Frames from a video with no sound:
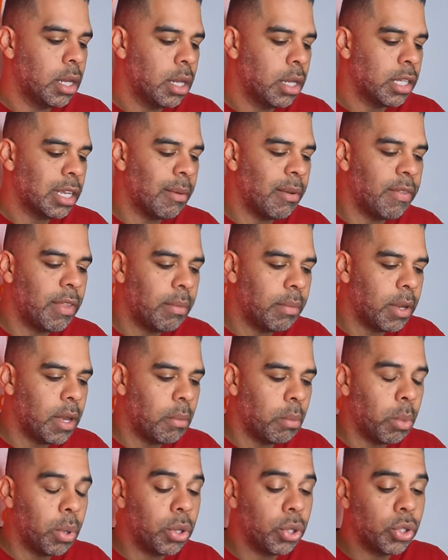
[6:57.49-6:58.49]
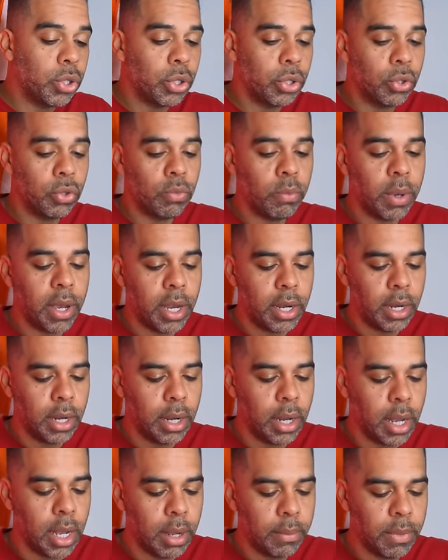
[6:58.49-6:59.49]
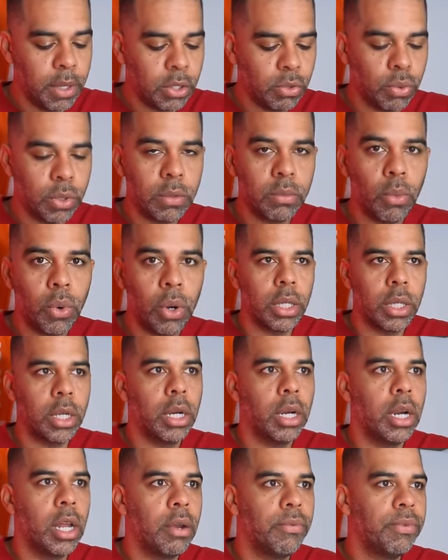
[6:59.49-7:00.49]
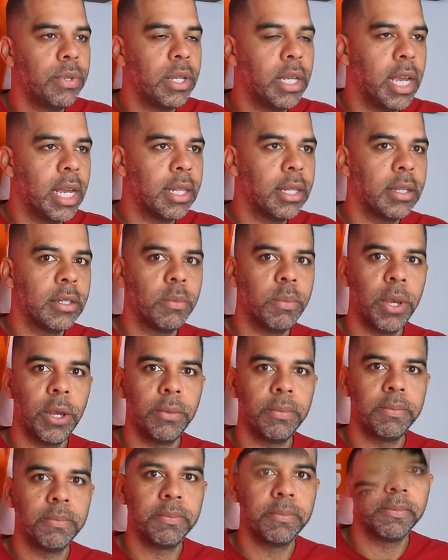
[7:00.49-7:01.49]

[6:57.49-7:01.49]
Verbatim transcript: Some of them come with two, but um, this was than enough to get this built.